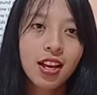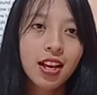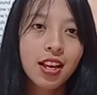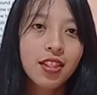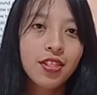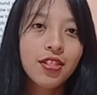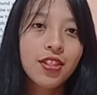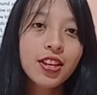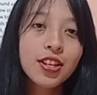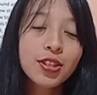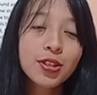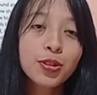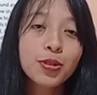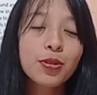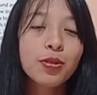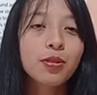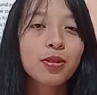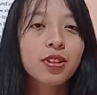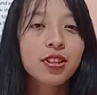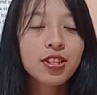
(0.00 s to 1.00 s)
This
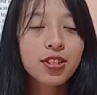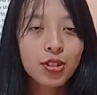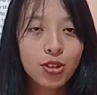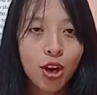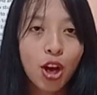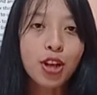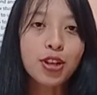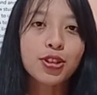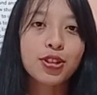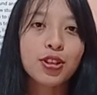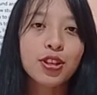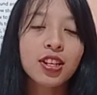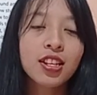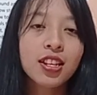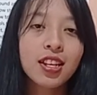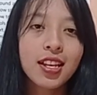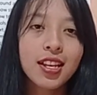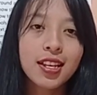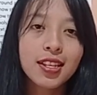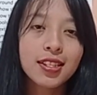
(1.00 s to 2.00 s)
discussion
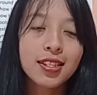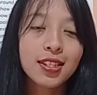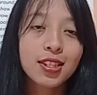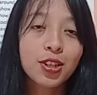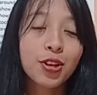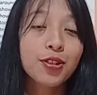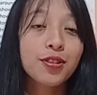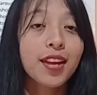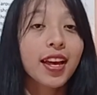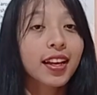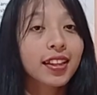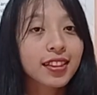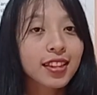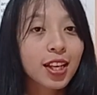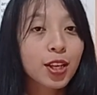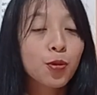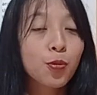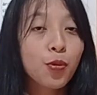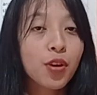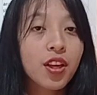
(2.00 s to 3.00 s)
is connected
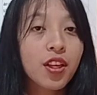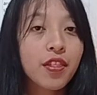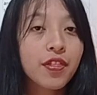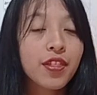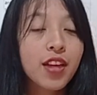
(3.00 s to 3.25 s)
with